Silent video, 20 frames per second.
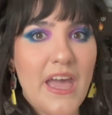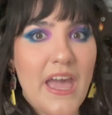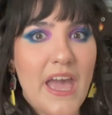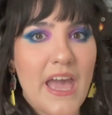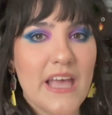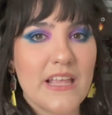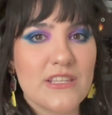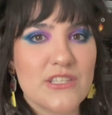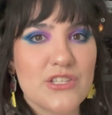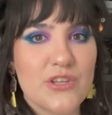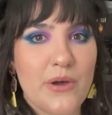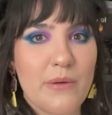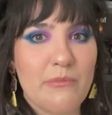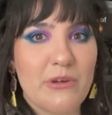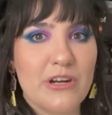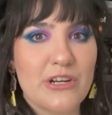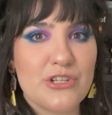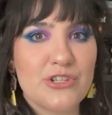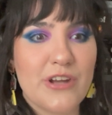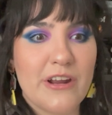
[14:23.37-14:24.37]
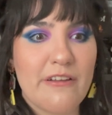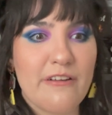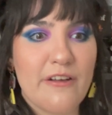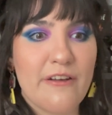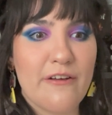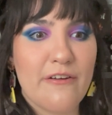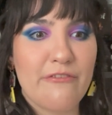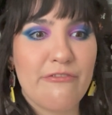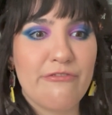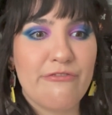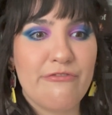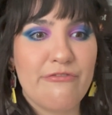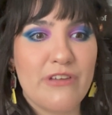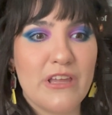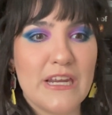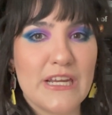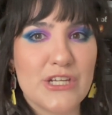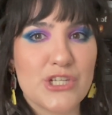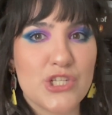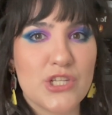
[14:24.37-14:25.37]
And so I'm going to try to
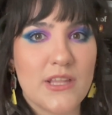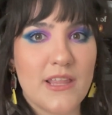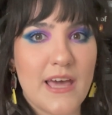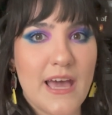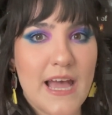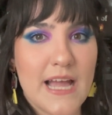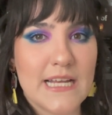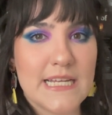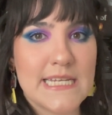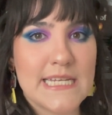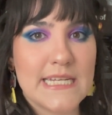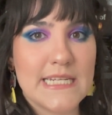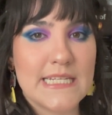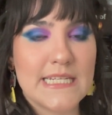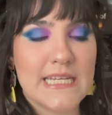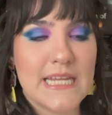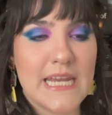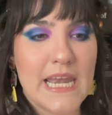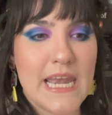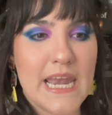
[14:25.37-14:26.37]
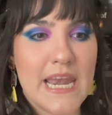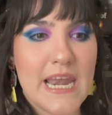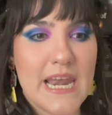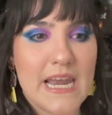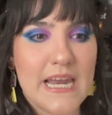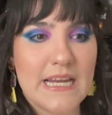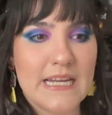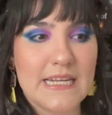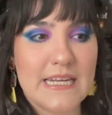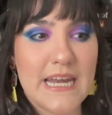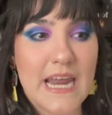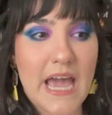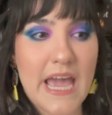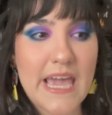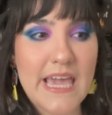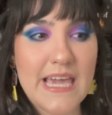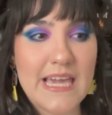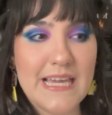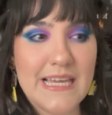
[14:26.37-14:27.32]
finish that tonight.